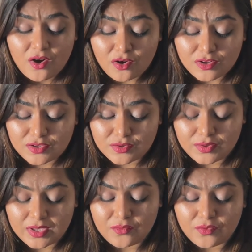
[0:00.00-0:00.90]
Also,
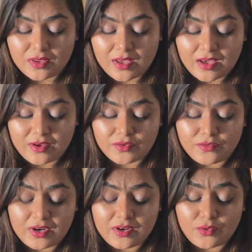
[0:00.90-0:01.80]
they will have a
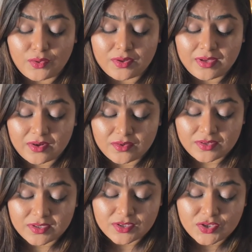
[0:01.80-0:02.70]
very royal
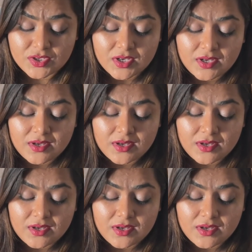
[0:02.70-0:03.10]
heritage,